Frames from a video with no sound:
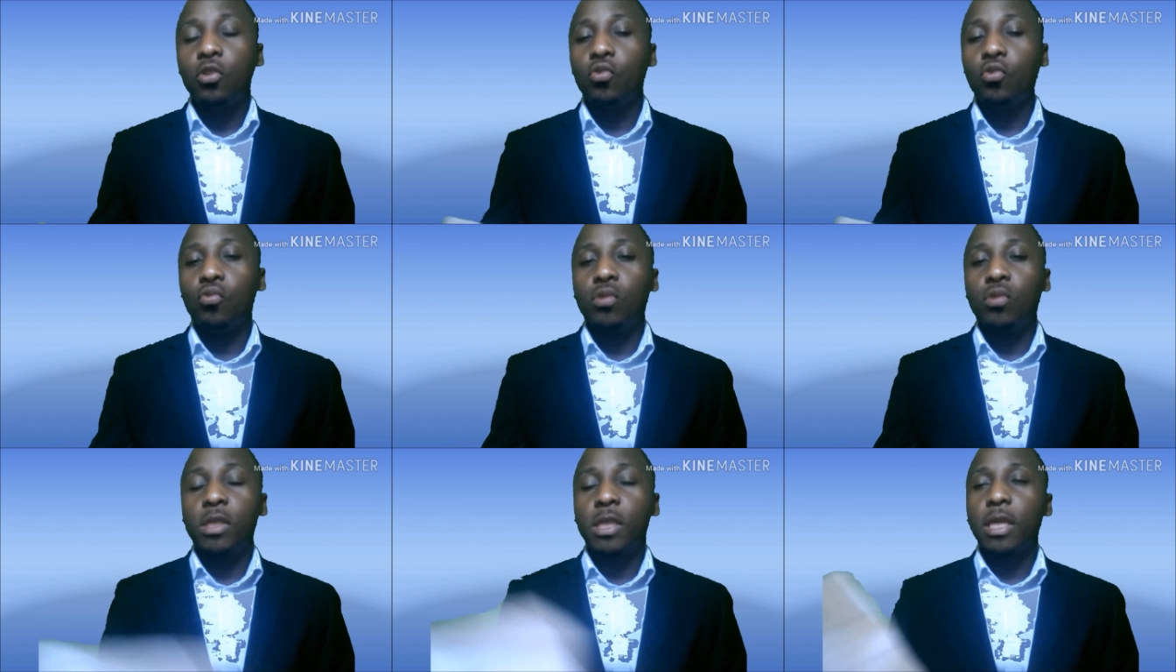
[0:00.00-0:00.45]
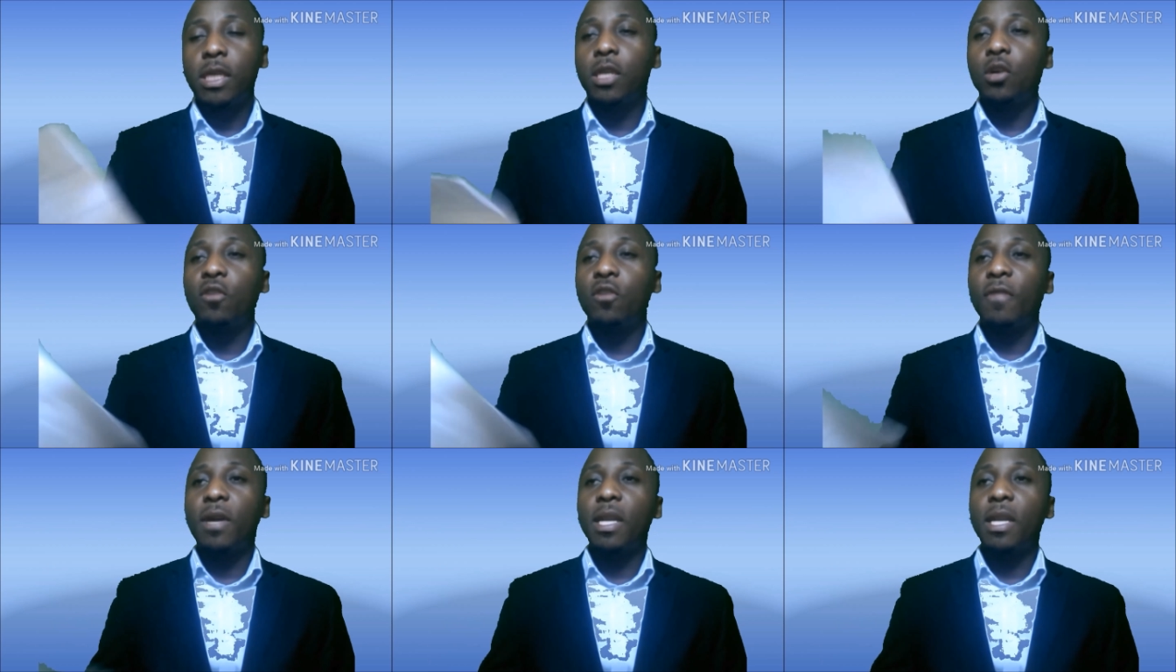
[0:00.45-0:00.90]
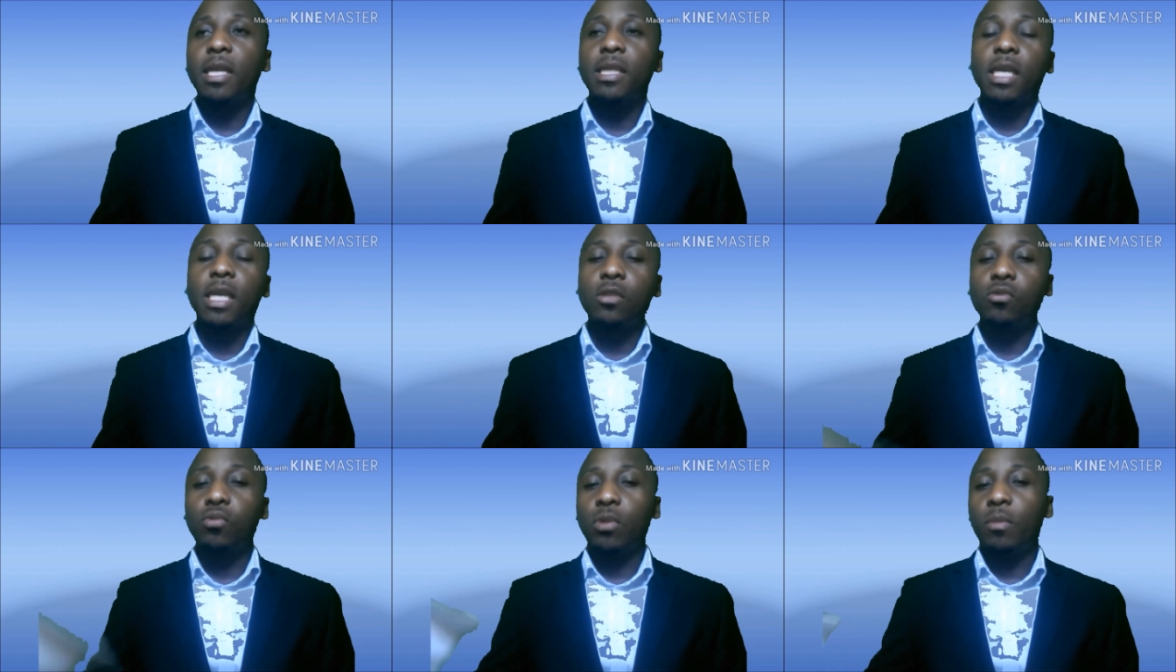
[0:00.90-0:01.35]
You send the offer
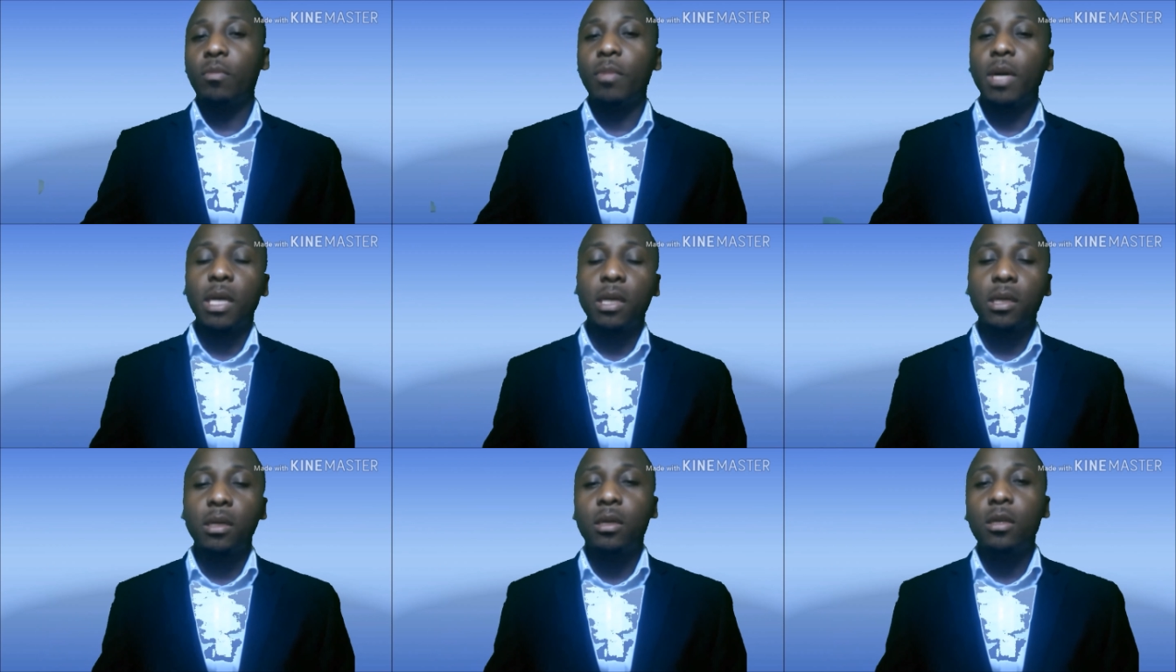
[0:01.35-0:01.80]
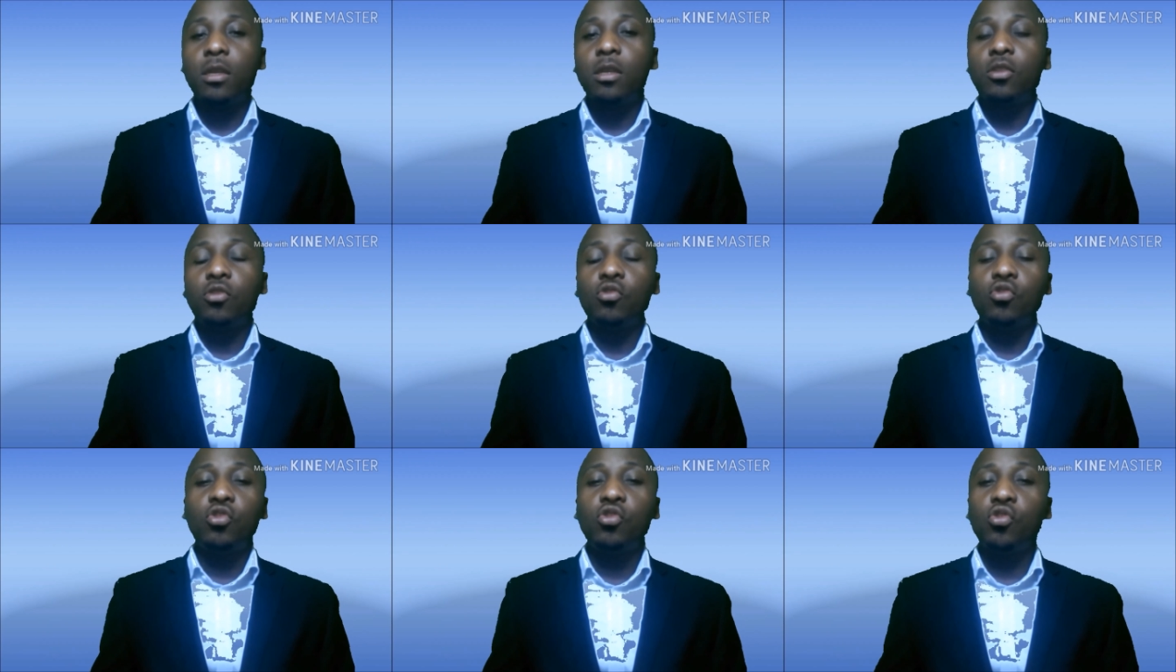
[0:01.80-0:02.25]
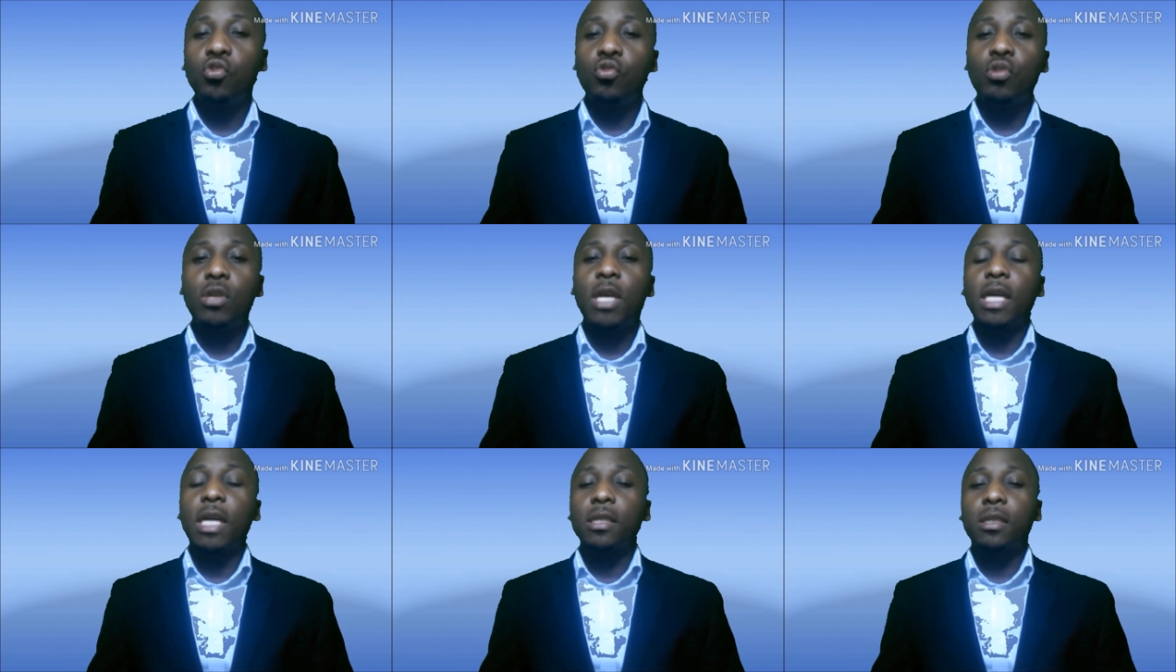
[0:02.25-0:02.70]
letter to the bank to
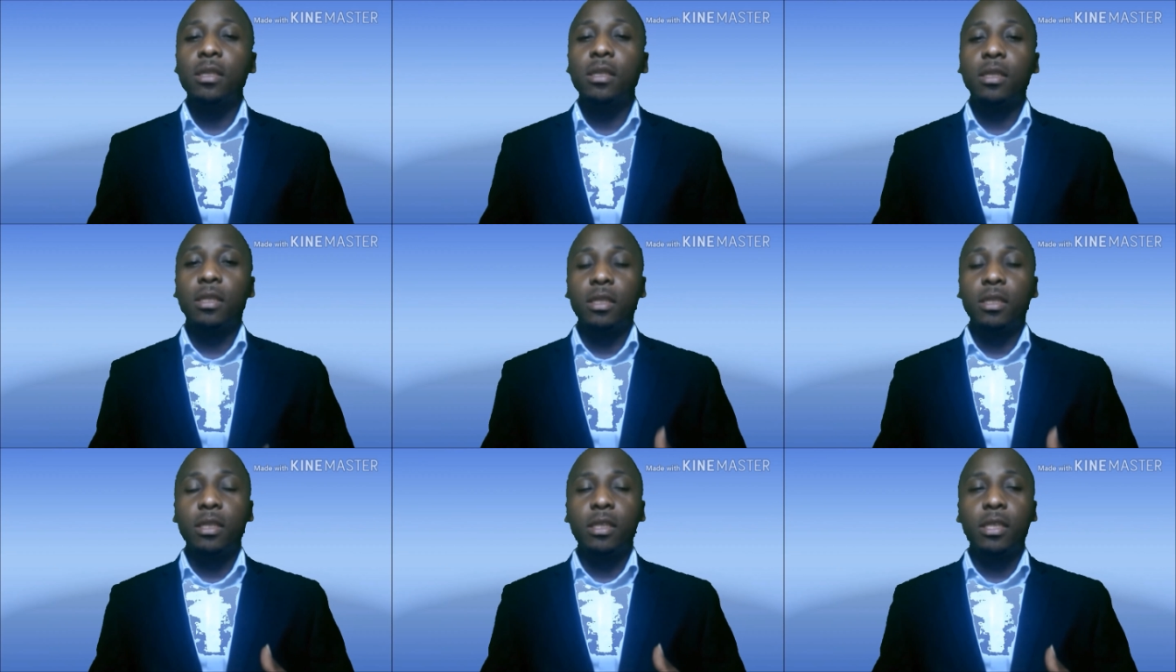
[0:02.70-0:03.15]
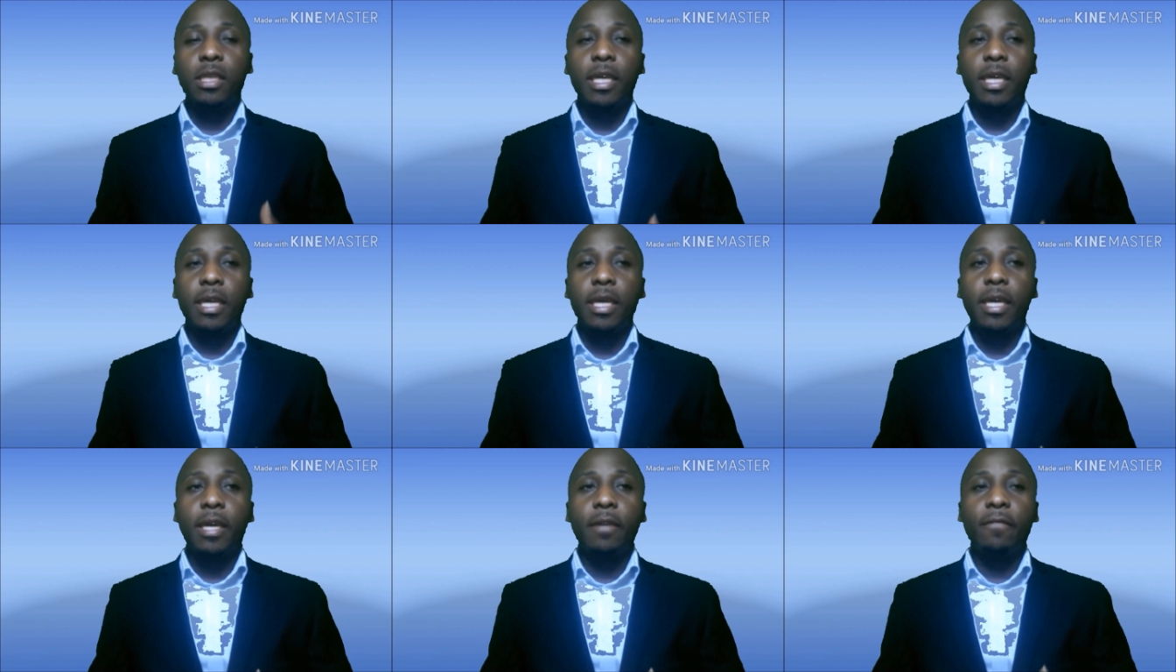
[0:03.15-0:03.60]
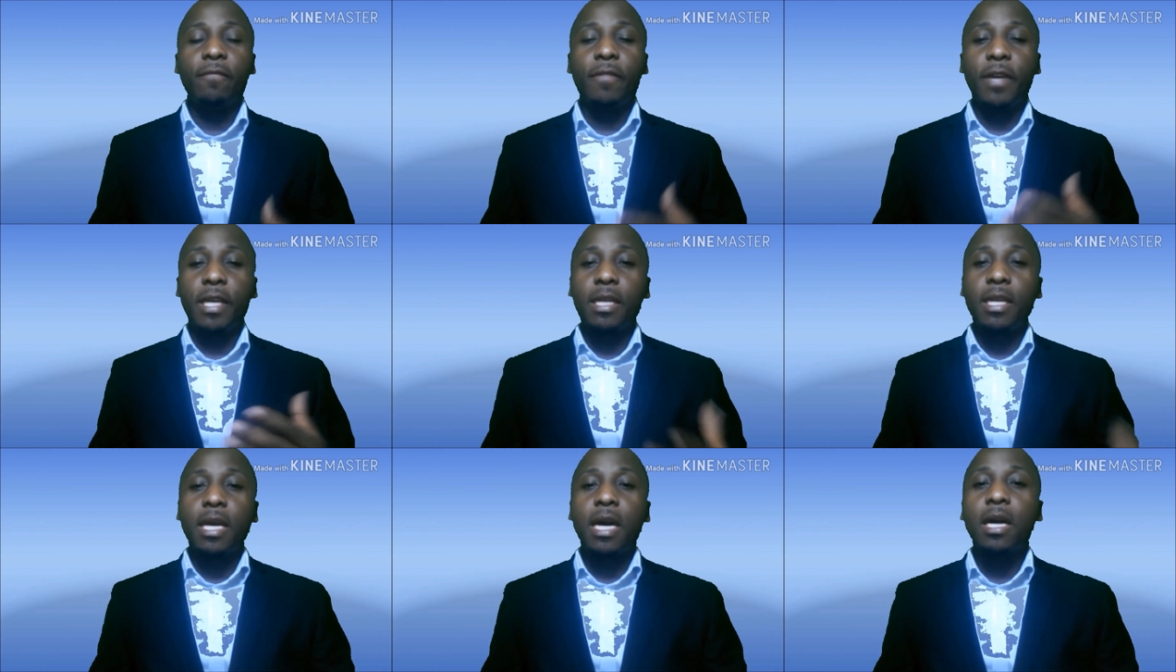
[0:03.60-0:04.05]
show that the
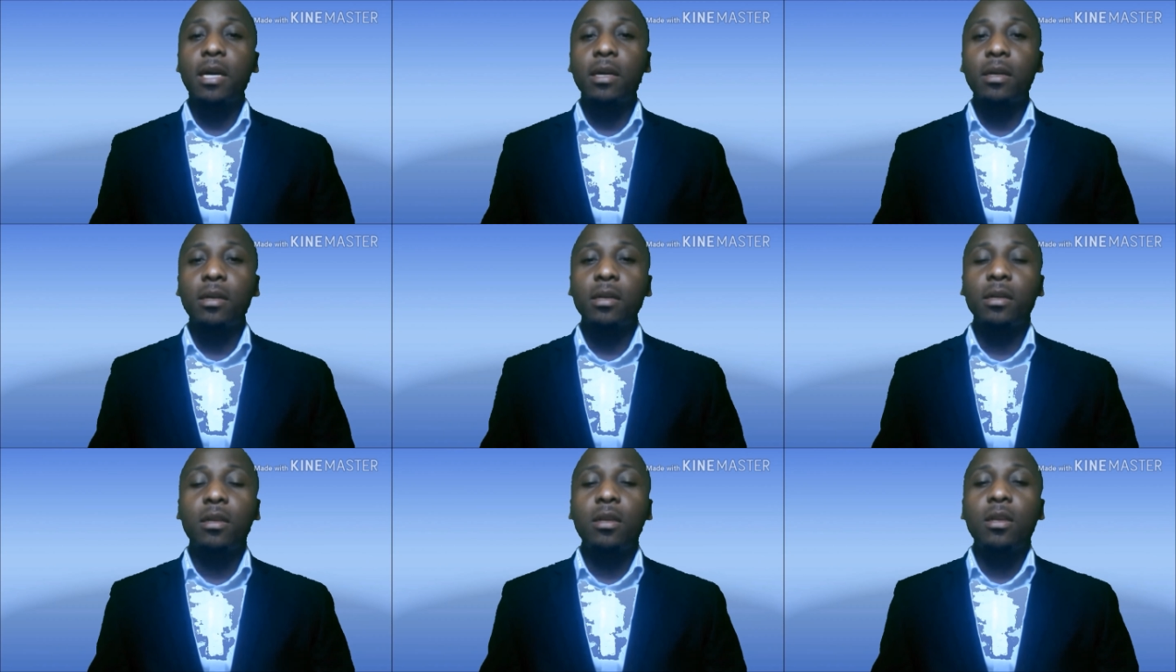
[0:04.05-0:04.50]
vendor